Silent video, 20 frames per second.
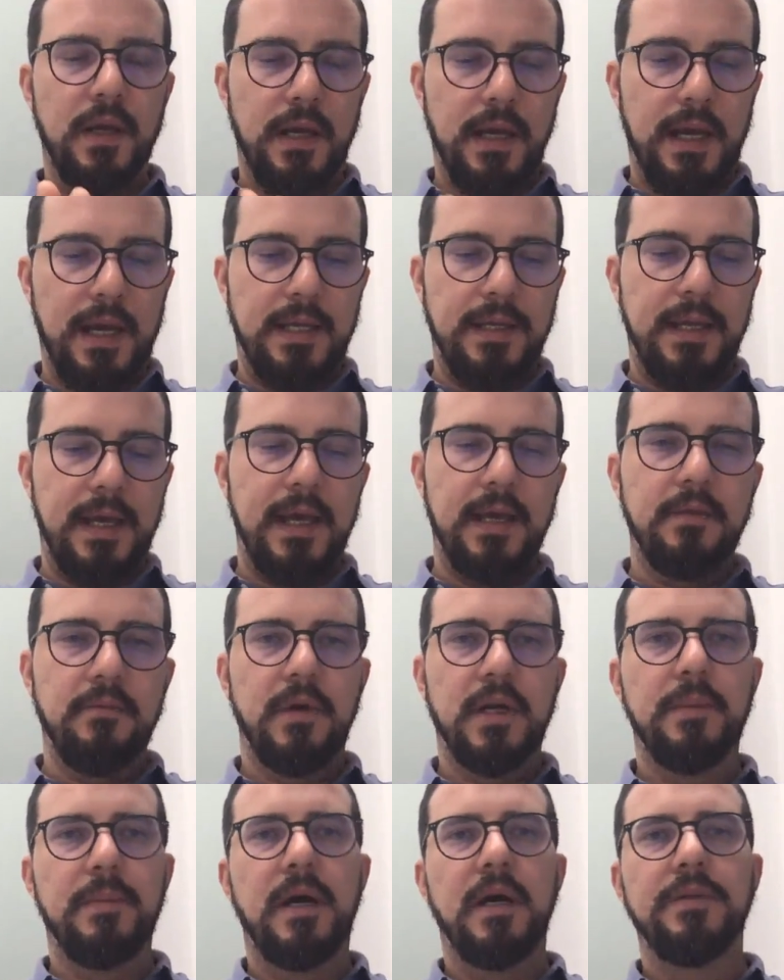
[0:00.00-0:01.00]
And then what
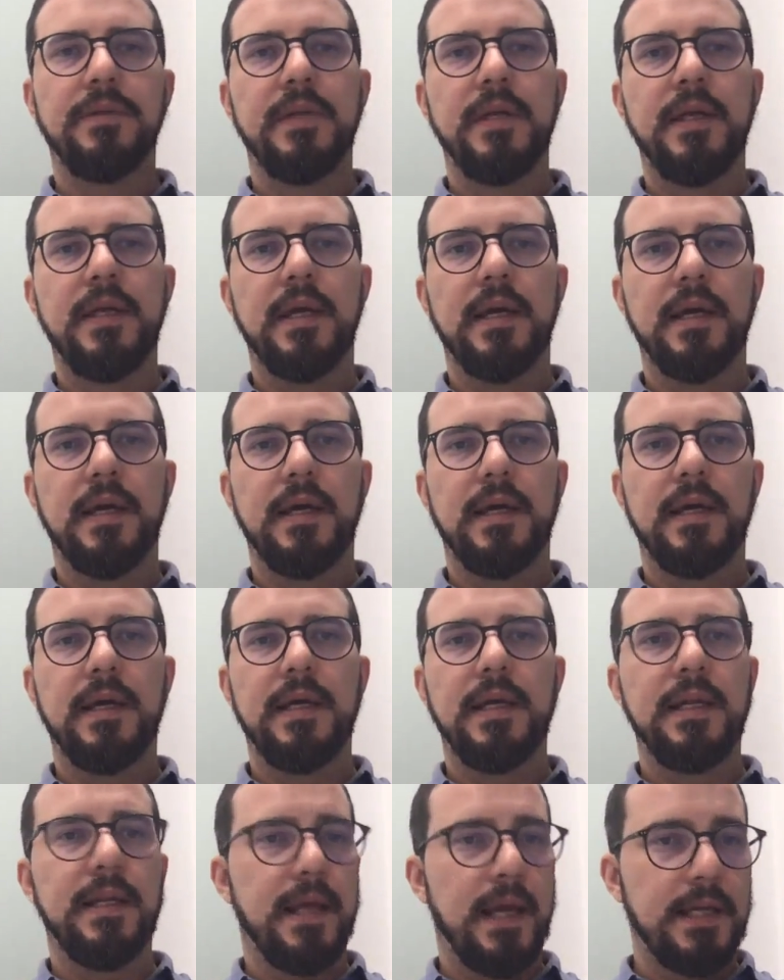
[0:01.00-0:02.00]
about the
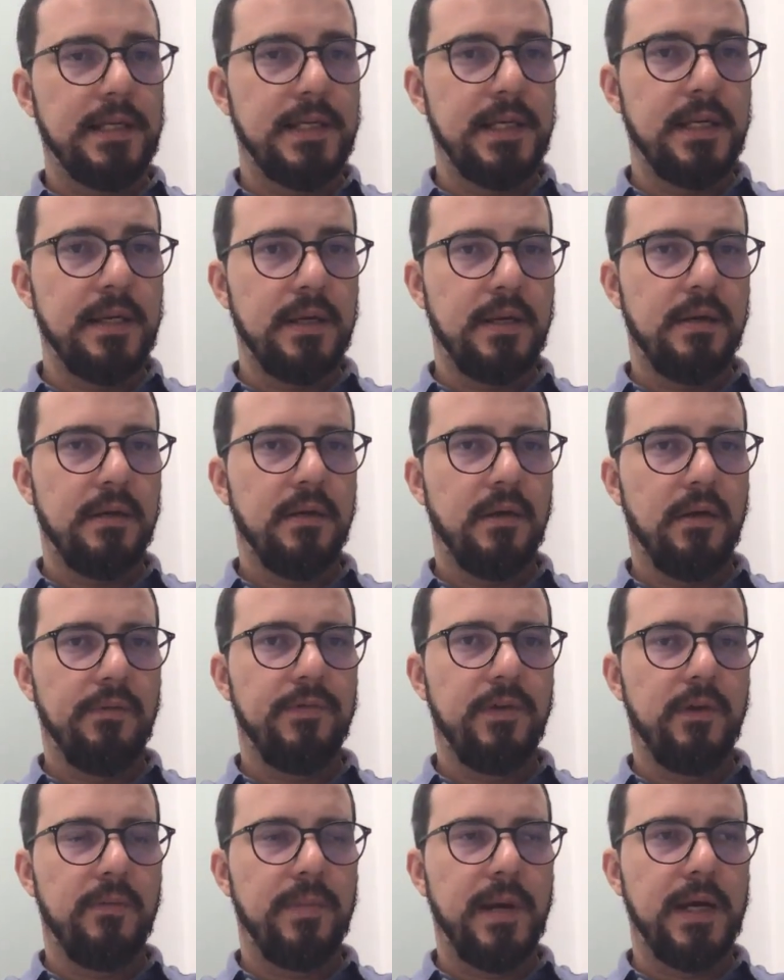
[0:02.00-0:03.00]
indexing of
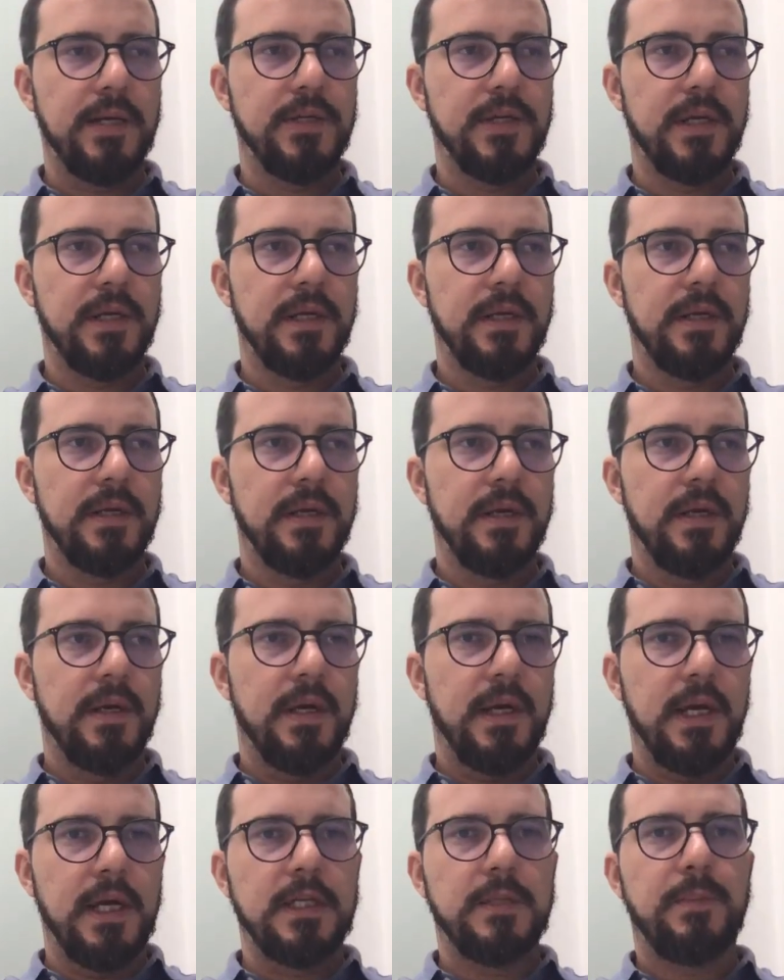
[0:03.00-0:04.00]
your paging?
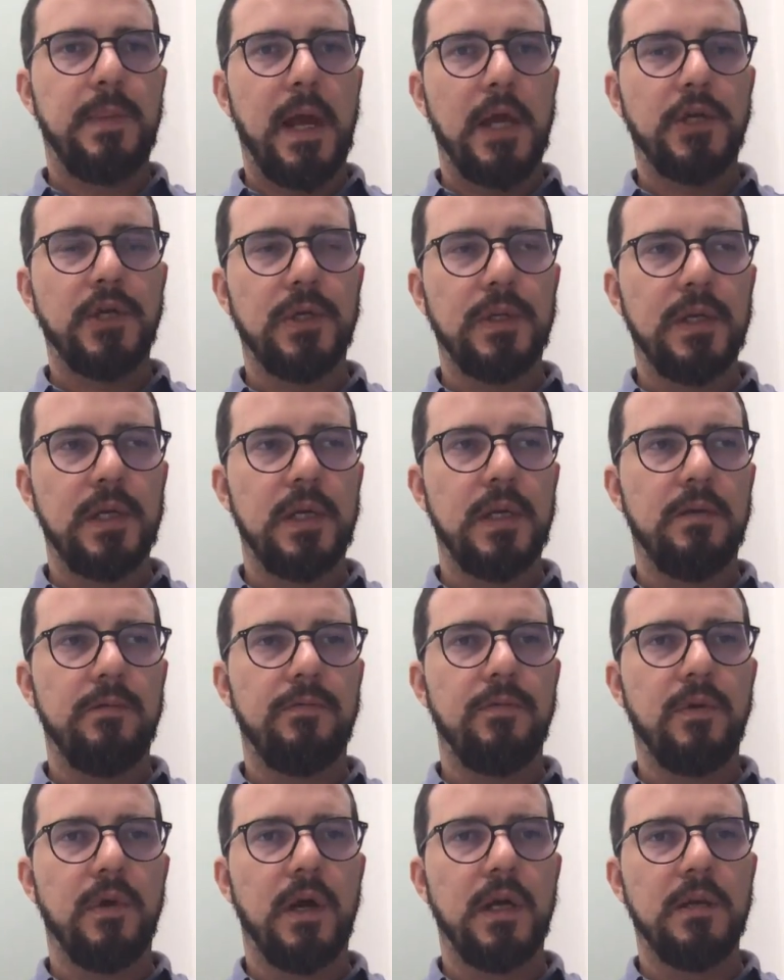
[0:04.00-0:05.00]
Especially if
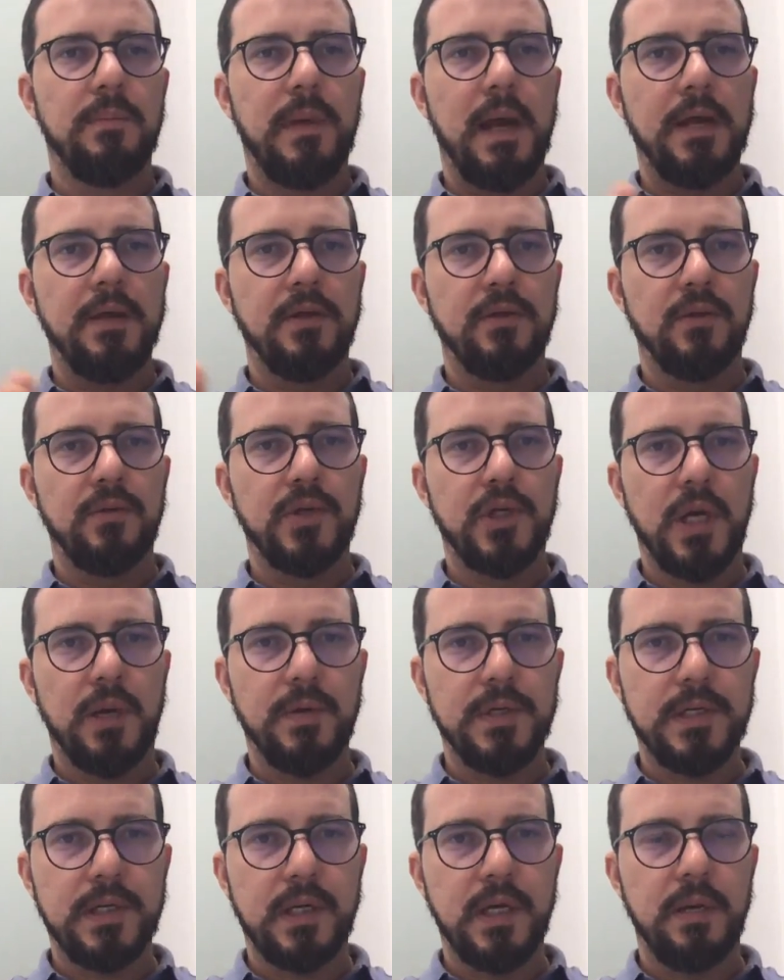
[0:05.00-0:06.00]
you are dependent on
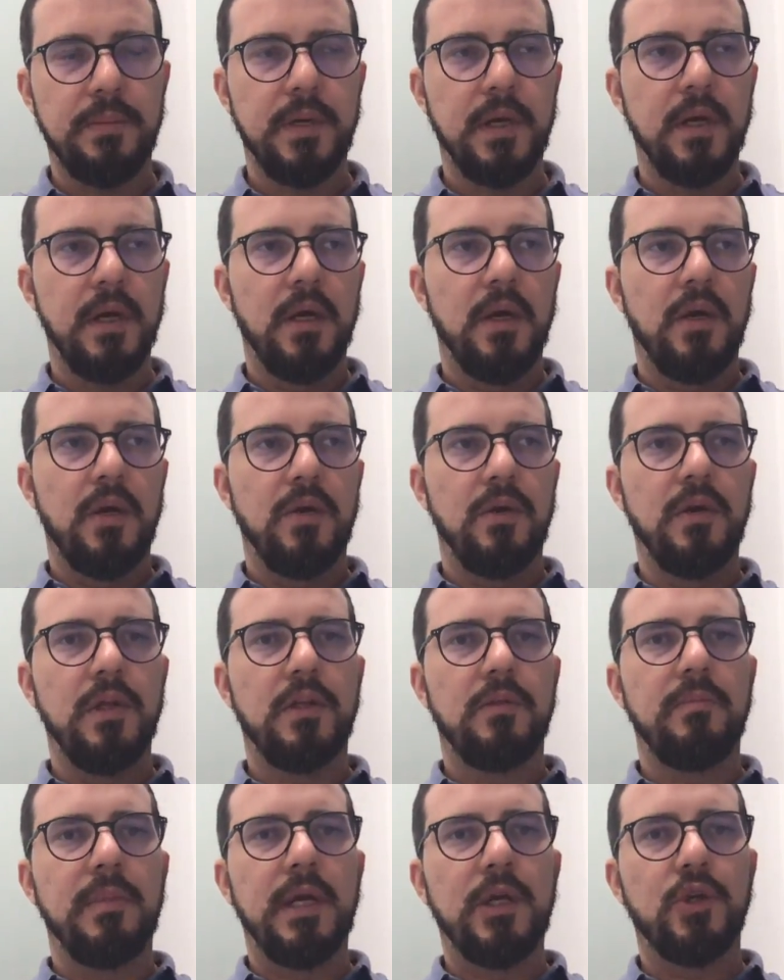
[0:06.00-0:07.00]
JavaScript, you need to
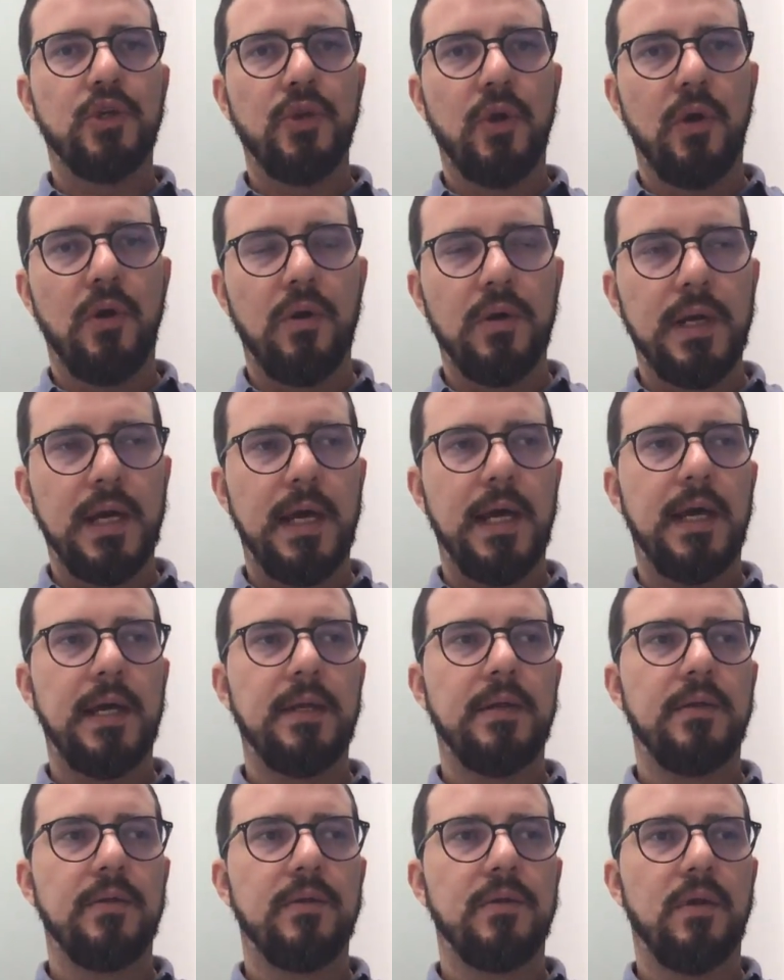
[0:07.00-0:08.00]
make sure
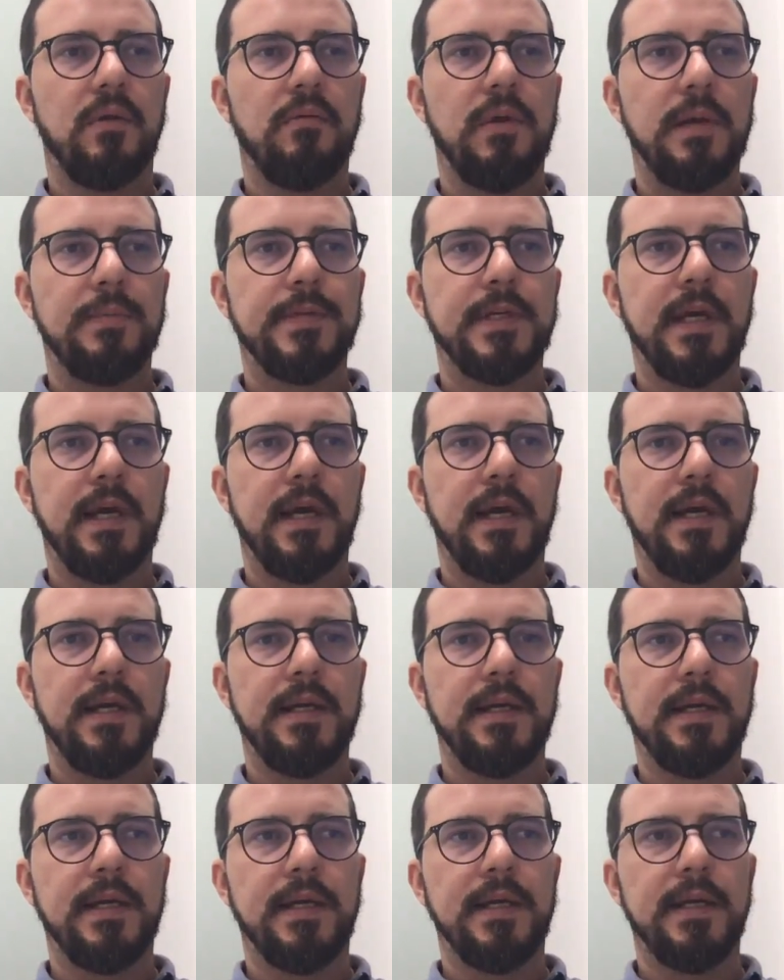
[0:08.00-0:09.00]
that your website
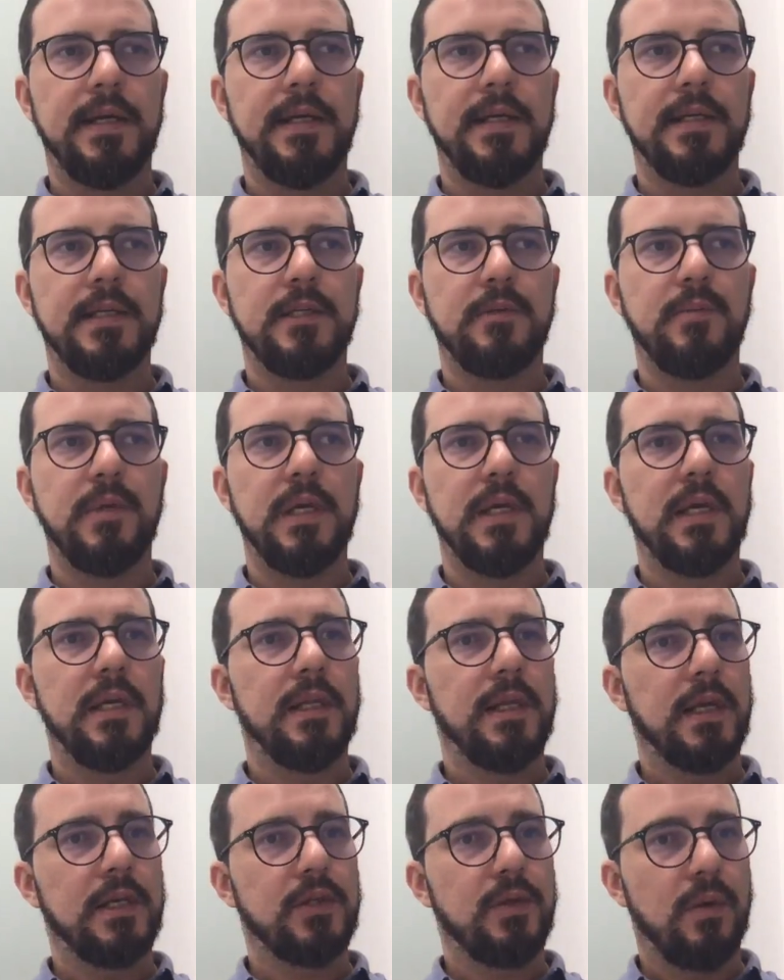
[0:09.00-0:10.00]
is being
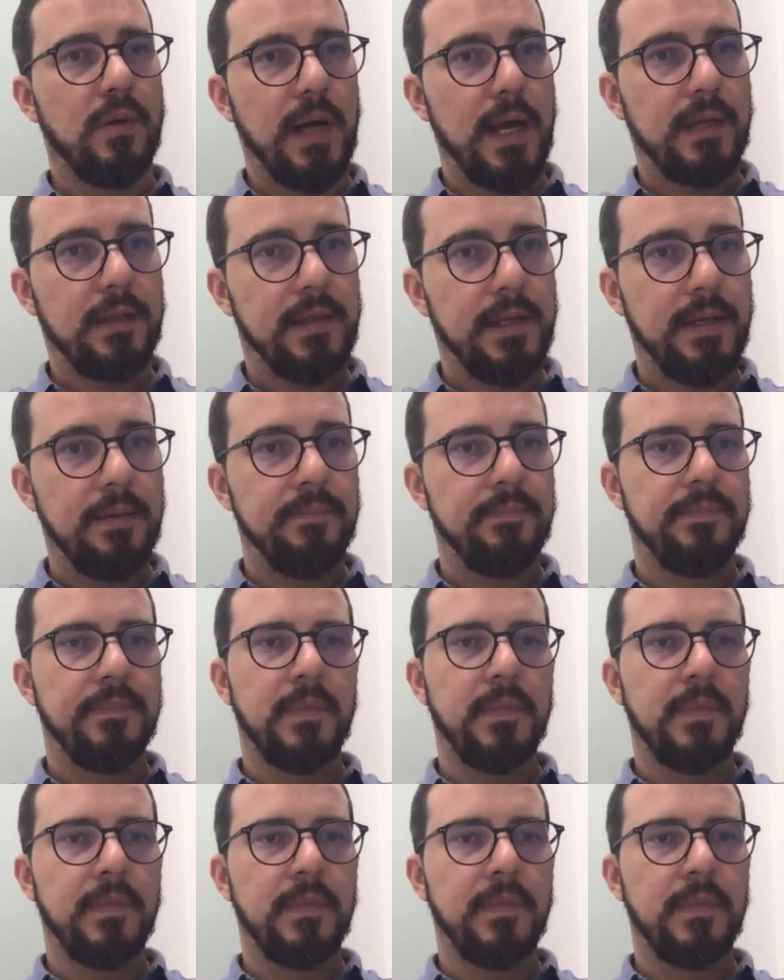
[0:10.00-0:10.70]
indexed correctly.